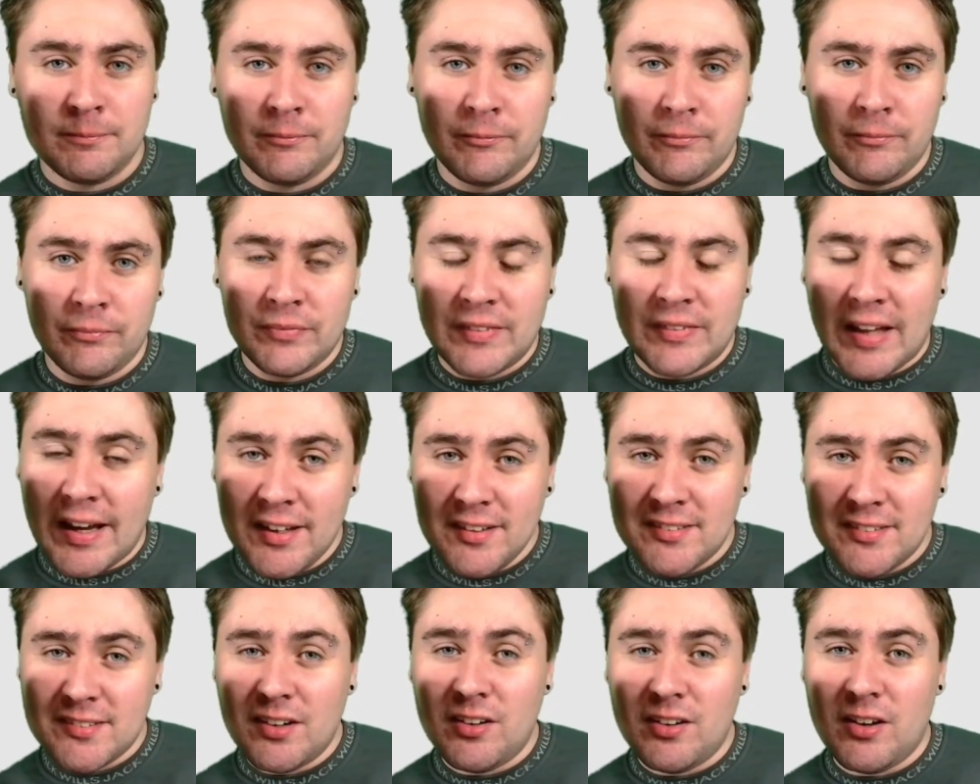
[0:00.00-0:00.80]
that is
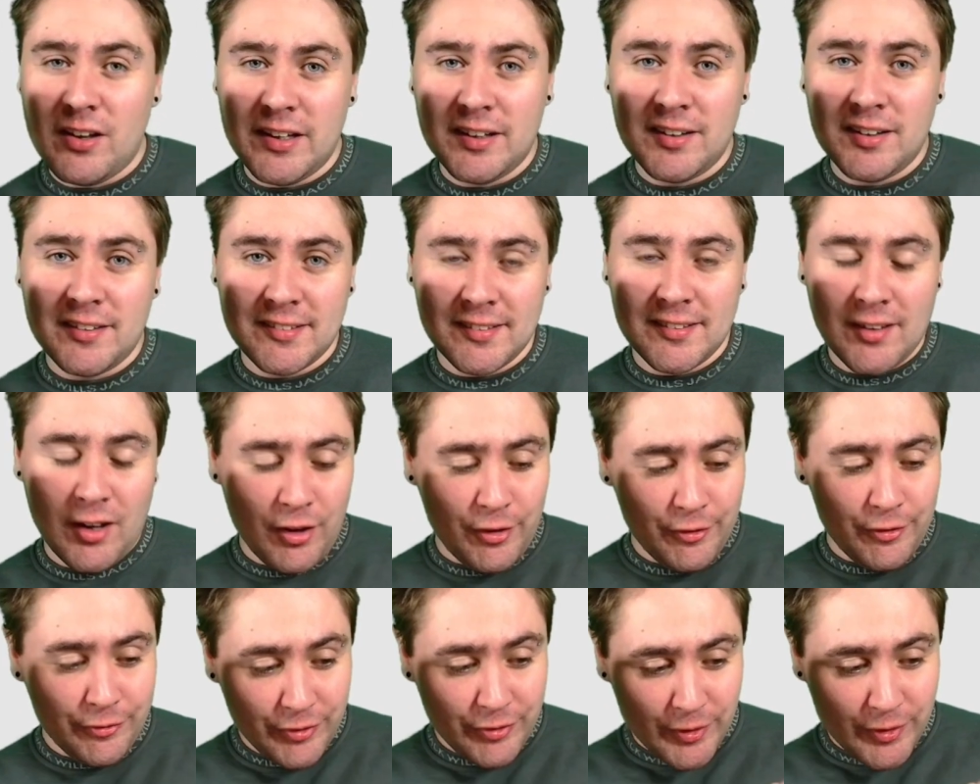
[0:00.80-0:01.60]
the likes
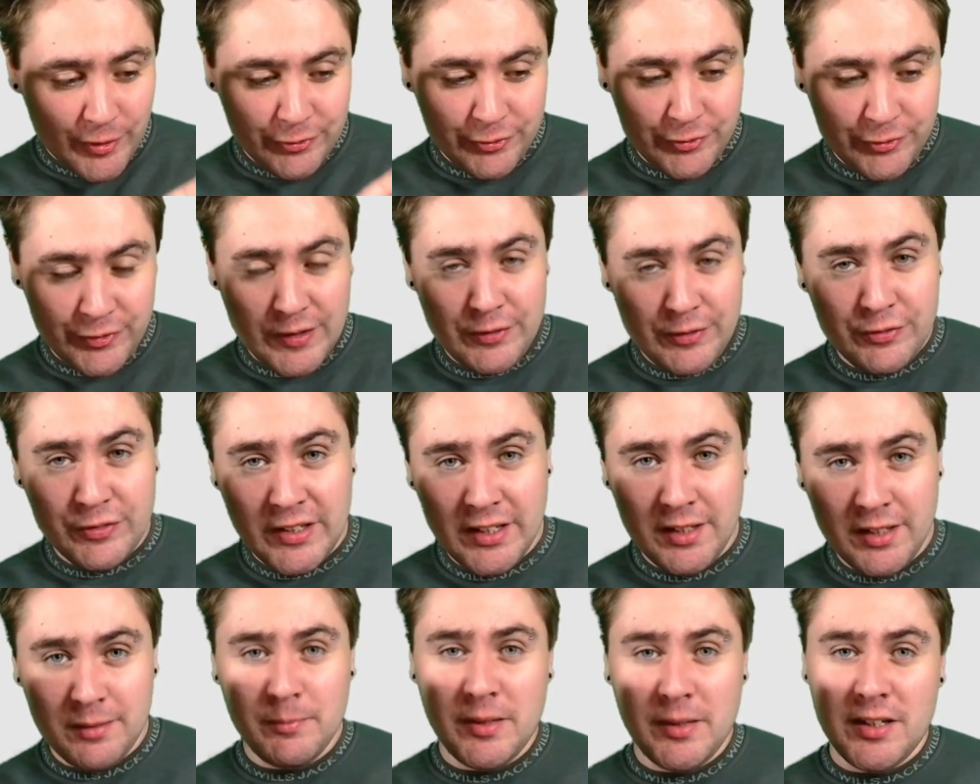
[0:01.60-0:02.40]
of
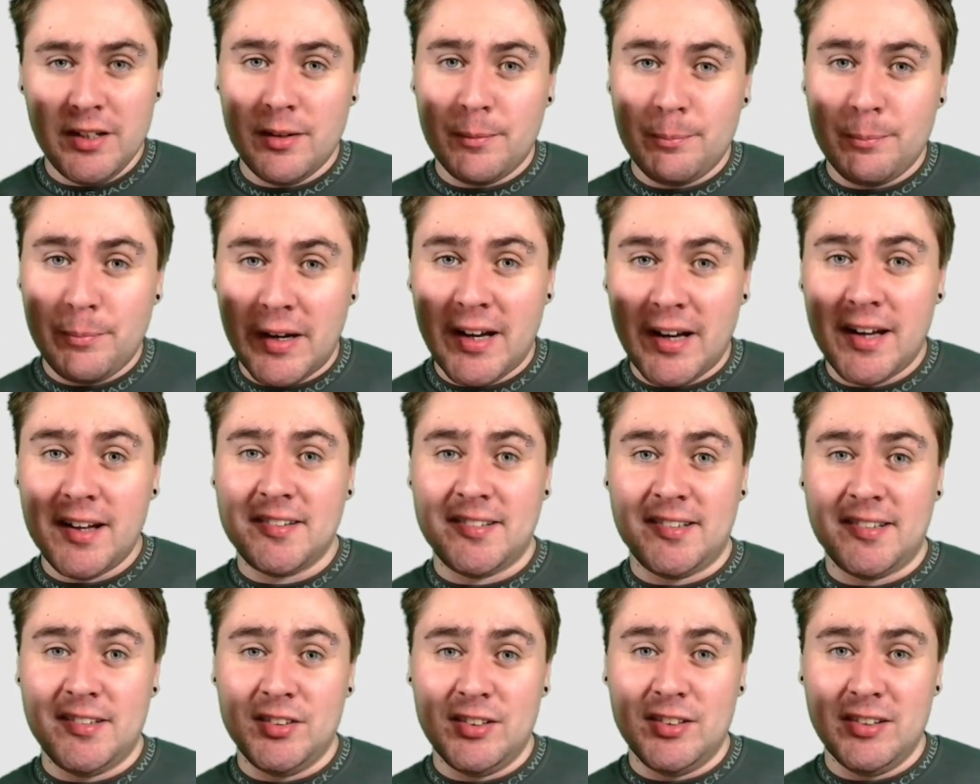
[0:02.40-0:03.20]
fifteen million
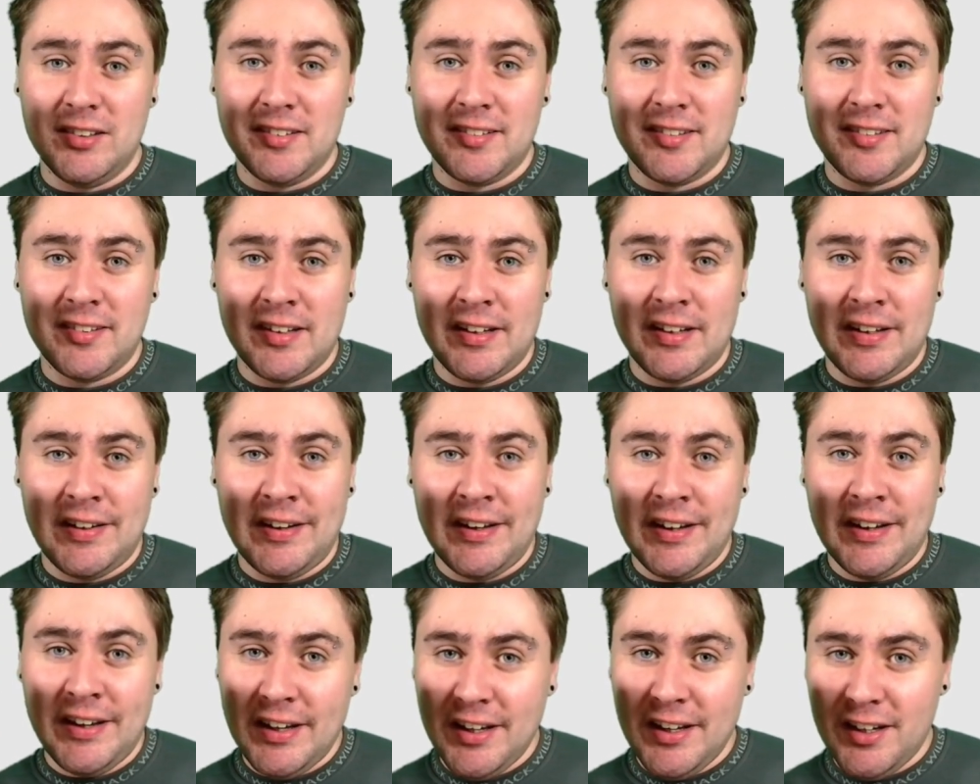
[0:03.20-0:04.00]
passengers
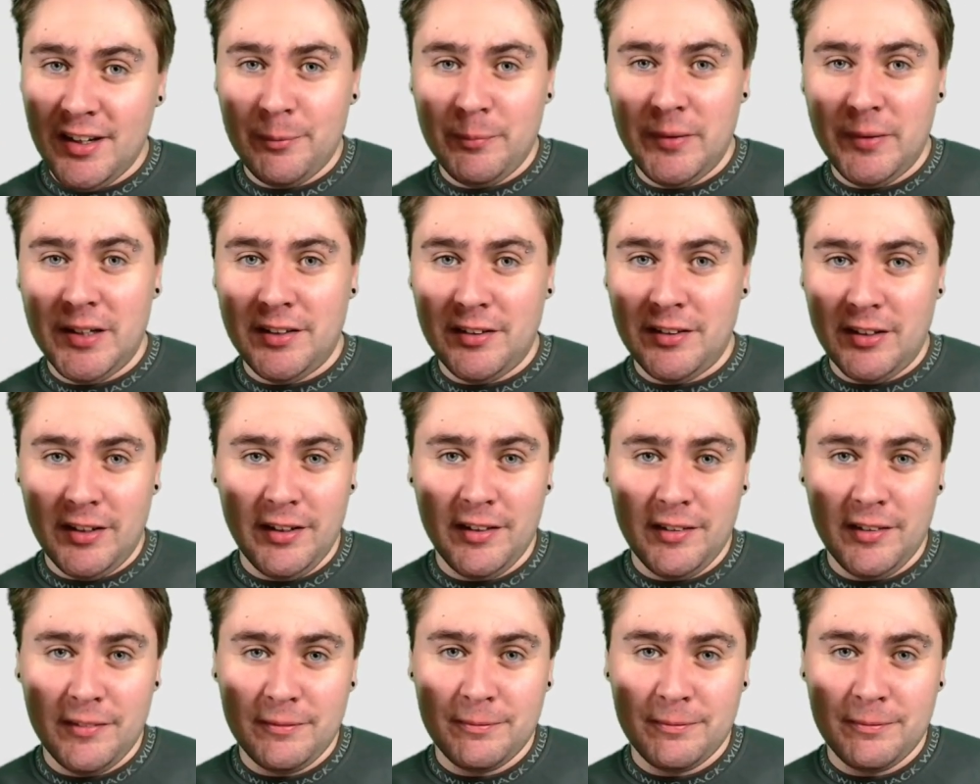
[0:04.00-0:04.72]
in a Midnight.